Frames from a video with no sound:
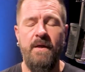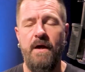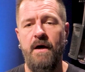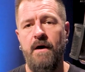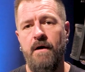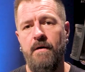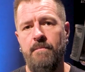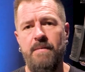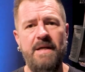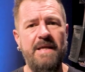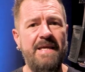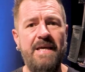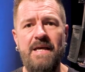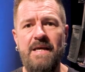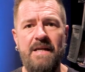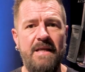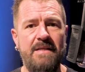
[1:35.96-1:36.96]
Um, but
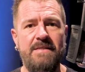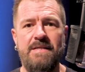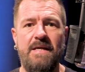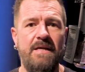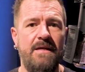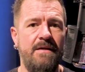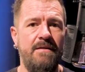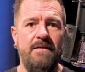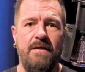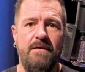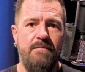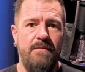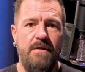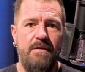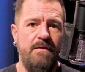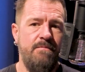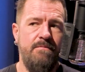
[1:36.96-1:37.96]
again, it's like,
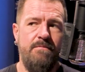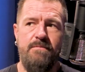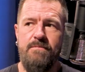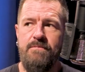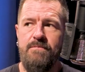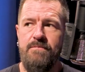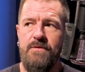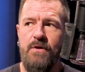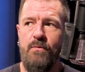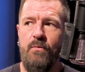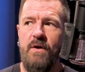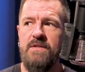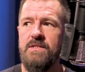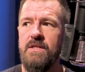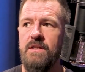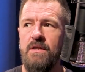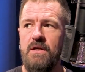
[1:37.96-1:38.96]
it, there
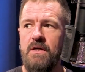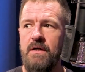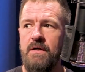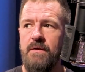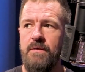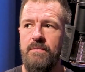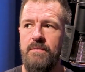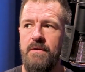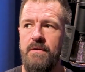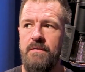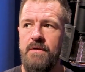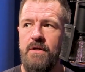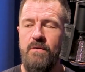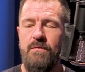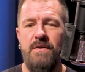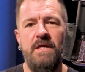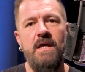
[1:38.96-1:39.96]
wasn't the,
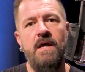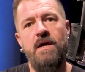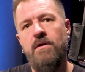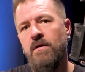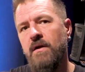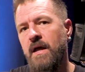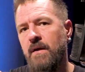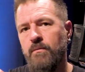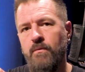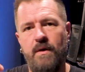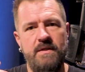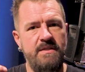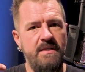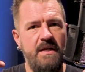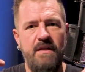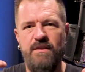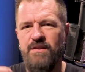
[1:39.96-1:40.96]
you know, the internet
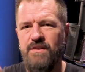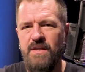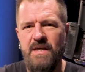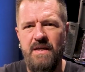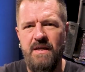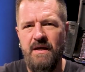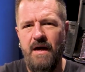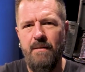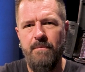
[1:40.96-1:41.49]
wasn't a thing.